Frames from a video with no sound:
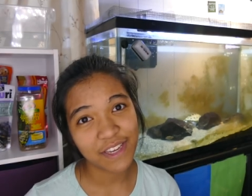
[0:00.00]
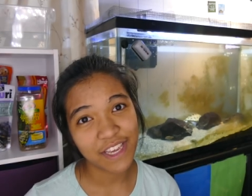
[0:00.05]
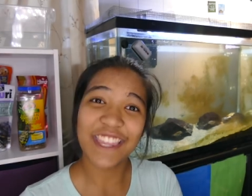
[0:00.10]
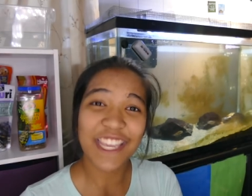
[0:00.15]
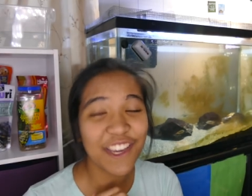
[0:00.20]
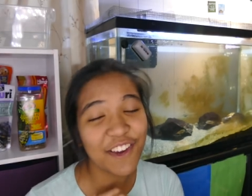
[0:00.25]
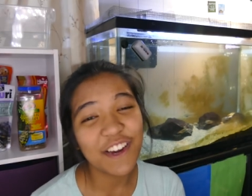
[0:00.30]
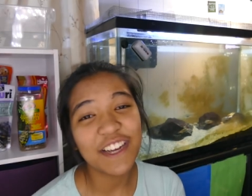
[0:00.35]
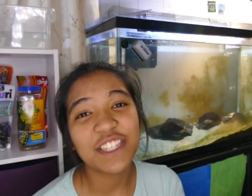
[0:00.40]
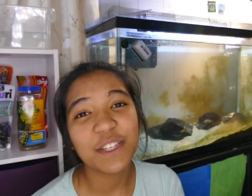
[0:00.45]

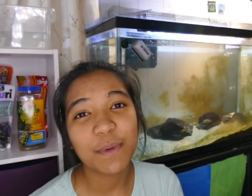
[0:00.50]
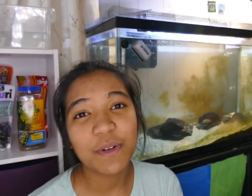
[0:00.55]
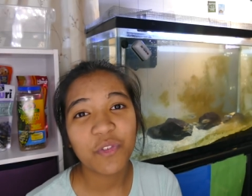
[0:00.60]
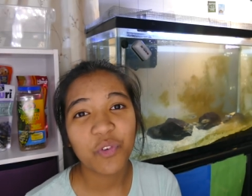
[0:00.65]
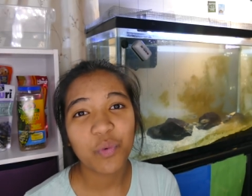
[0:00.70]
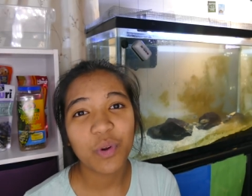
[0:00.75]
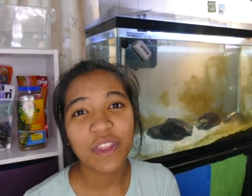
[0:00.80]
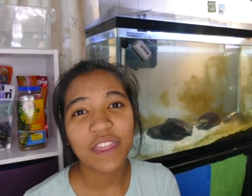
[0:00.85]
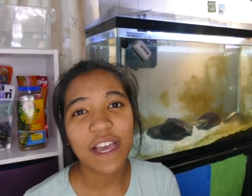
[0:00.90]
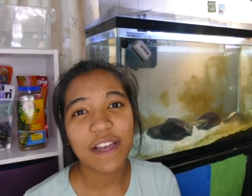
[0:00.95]
Thank you guys so much
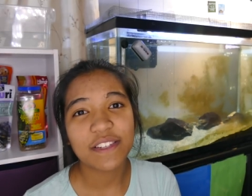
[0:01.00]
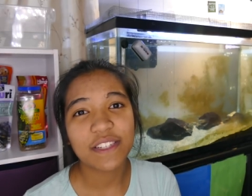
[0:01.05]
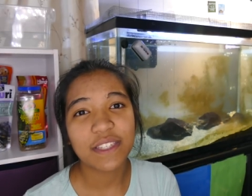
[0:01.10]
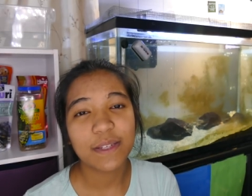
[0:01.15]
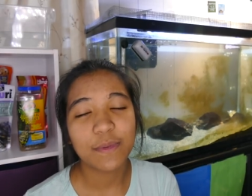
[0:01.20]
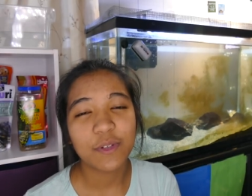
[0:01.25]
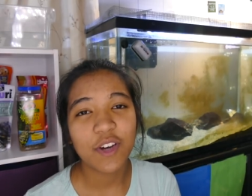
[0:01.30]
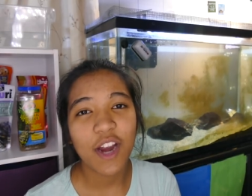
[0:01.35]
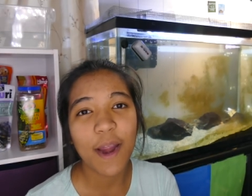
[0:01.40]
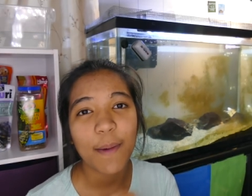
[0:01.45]
for 1,000
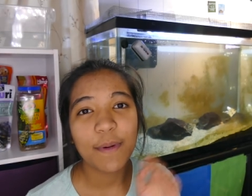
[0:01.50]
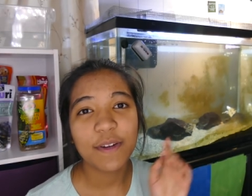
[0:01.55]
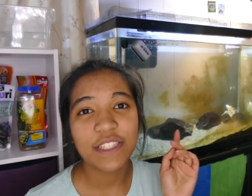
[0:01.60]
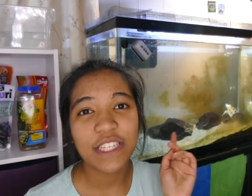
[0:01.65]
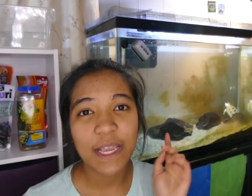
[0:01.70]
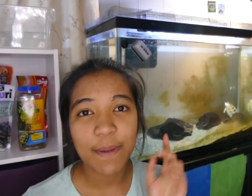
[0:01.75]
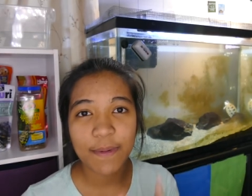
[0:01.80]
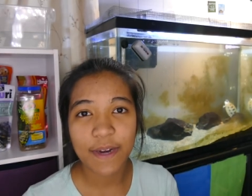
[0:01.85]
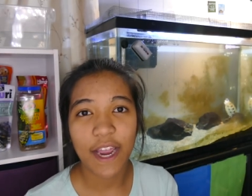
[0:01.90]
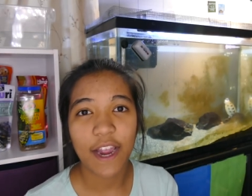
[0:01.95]
subscribers.
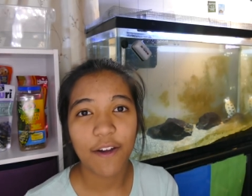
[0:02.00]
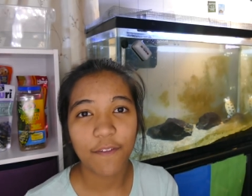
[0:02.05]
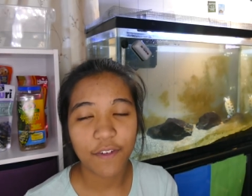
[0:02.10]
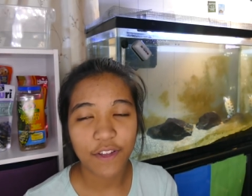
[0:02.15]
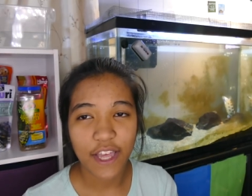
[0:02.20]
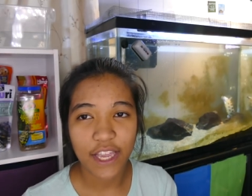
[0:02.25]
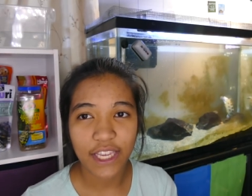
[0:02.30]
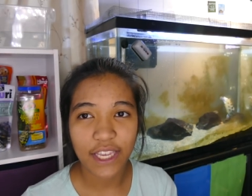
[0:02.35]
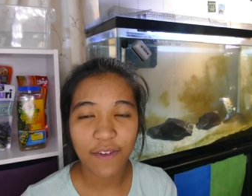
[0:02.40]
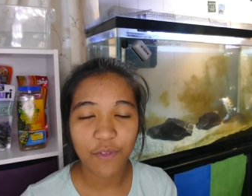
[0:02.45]
Keep an eye out for
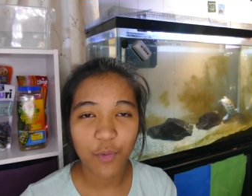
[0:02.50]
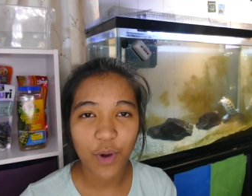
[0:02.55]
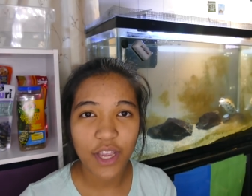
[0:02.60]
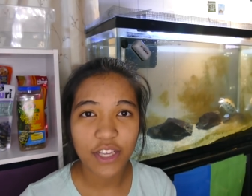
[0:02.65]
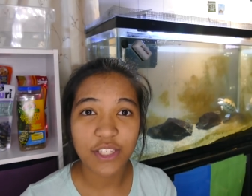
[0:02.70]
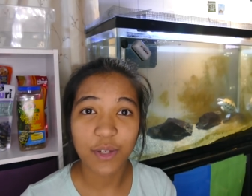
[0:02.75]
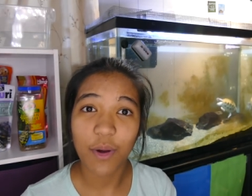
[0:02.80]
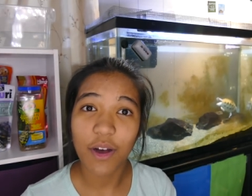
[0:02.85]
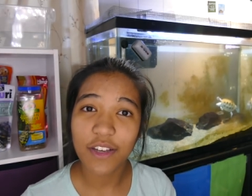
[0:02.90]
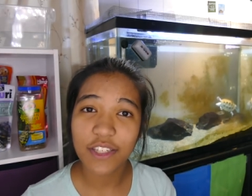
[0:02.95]
that giveaway,
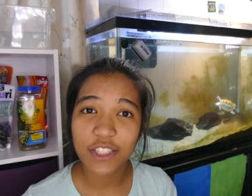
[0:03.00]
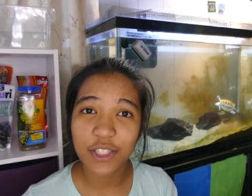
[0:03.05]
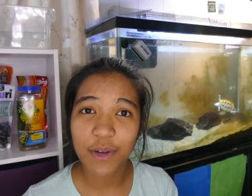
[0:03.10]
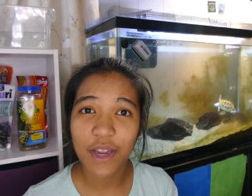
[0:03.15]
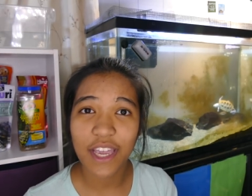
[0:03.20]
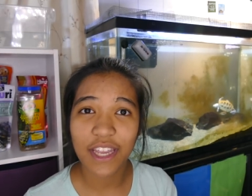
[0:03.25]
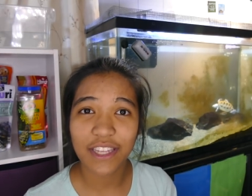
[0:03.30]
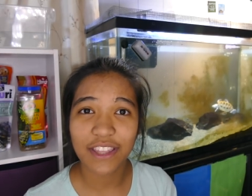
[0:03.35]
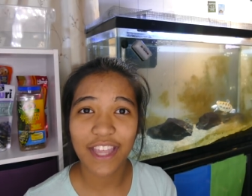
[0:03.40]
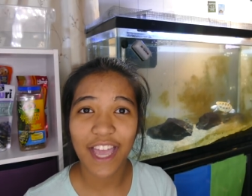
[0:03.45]
so also
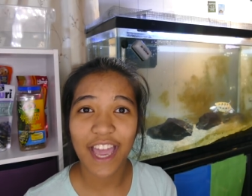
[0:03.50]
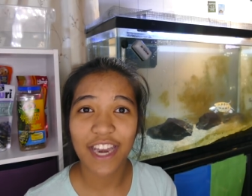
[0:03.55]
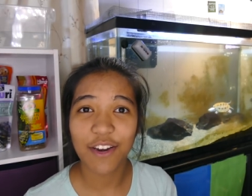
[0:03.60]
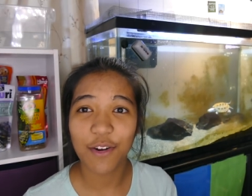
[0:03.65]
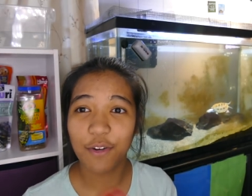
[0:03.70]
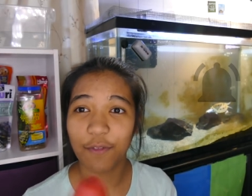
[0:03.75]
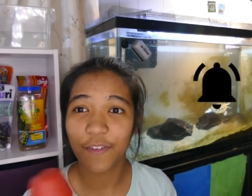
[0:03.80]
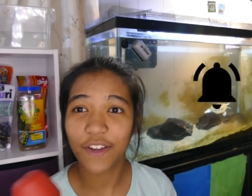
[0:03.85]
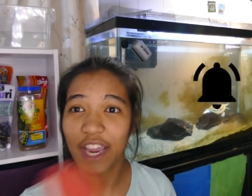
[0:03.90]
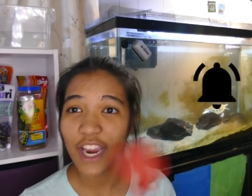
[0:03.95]
hit that
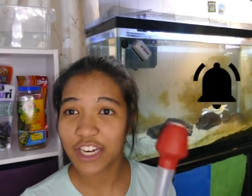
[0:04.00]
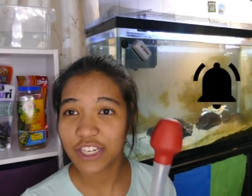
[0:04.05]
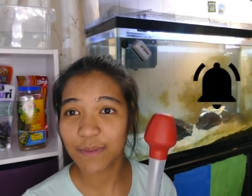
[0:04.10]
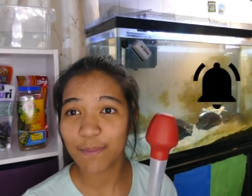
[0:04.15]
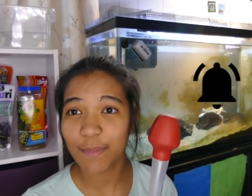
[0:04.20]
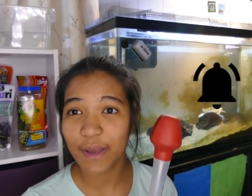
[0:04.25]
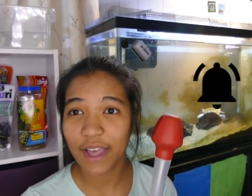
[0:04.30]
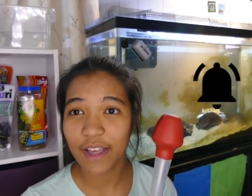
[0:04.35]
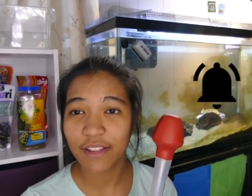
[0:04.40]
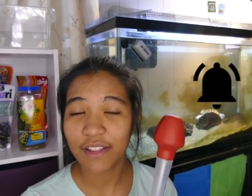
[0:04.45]

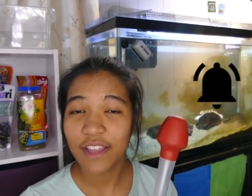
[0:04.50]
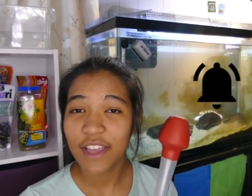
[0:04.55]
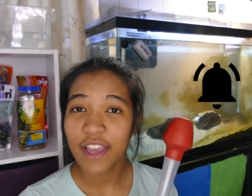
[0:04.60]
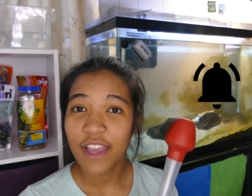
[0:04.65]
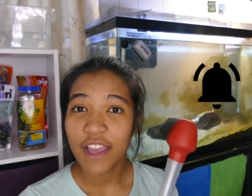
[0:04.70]
notification bell